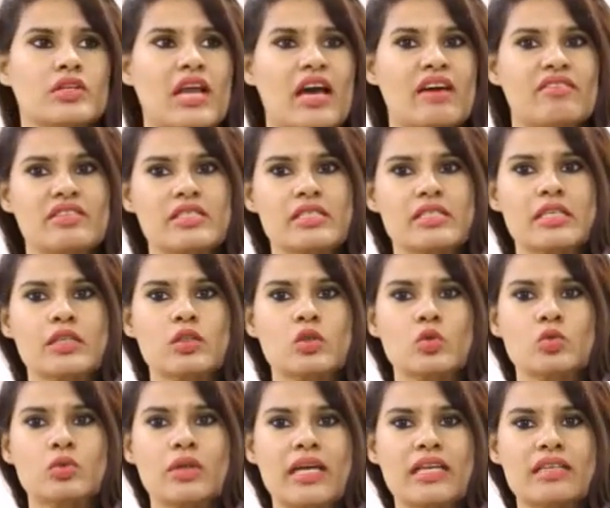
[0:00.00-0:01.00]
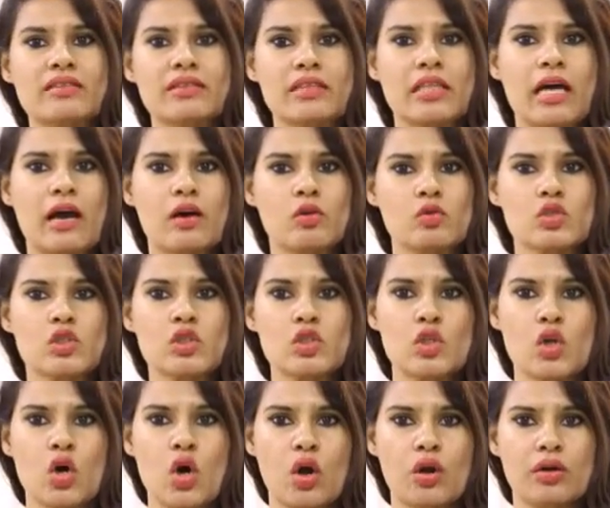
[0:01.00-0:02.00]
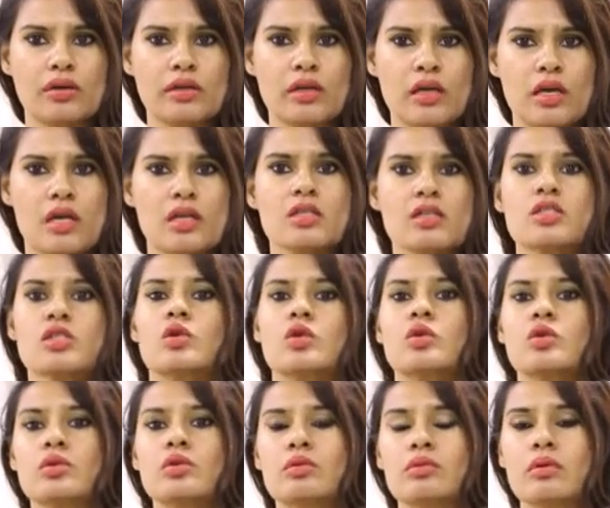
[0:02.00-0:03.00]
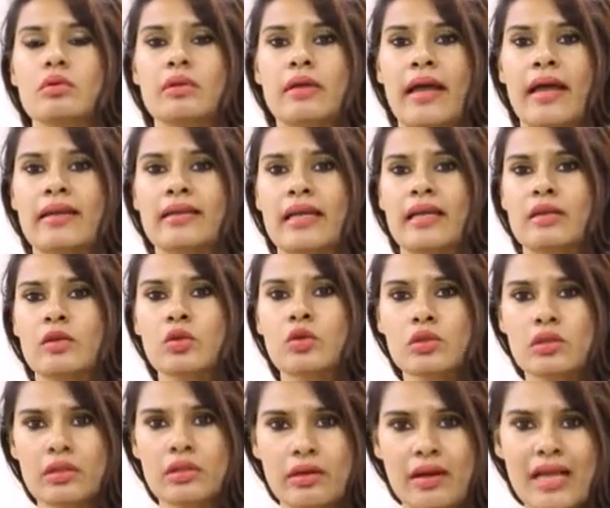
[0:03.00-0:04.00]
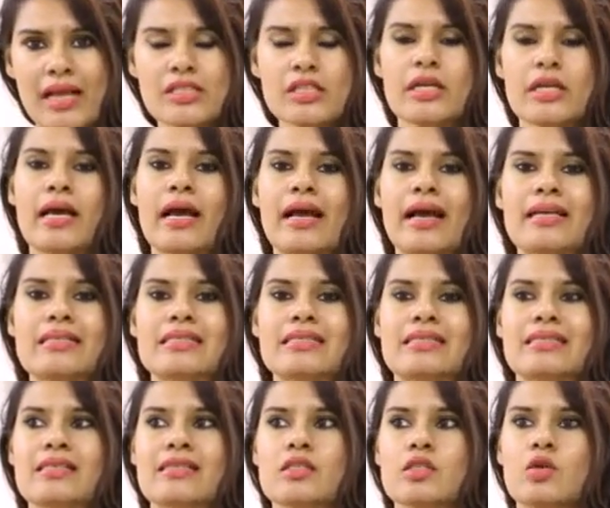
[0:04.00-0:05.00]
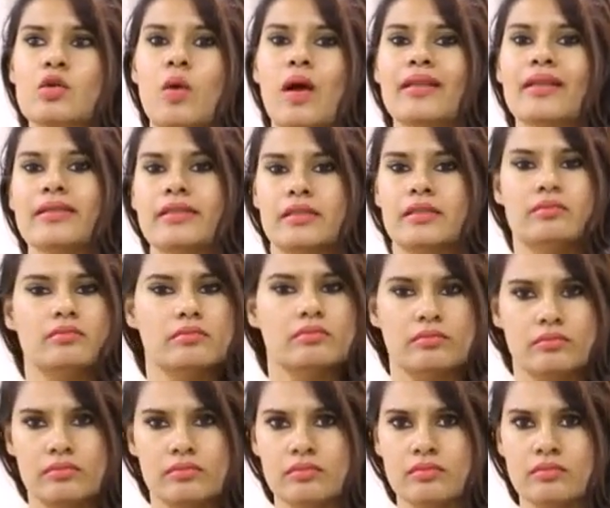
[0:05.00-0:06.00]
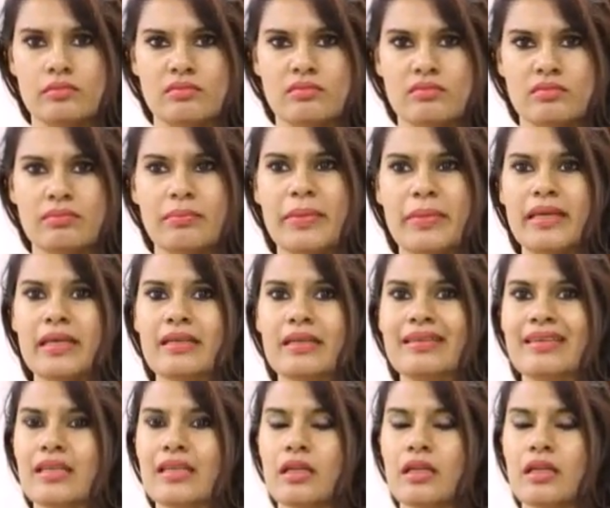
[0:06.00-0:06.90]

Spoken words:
traversing through the 11th house Lord. So, and Uttarashara has this quality, being